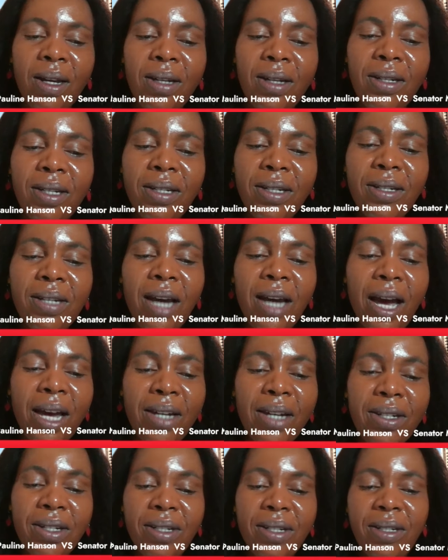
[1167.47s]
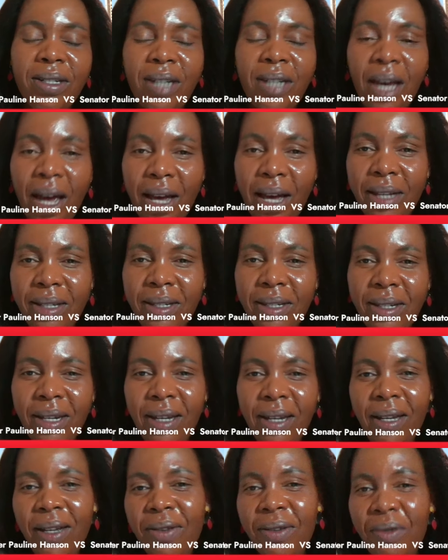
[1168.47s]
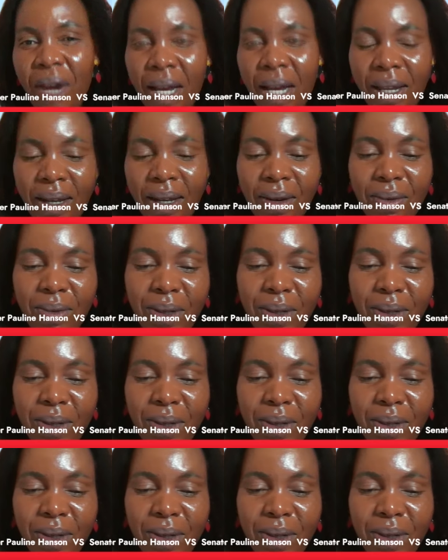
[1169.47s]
dictation test, really,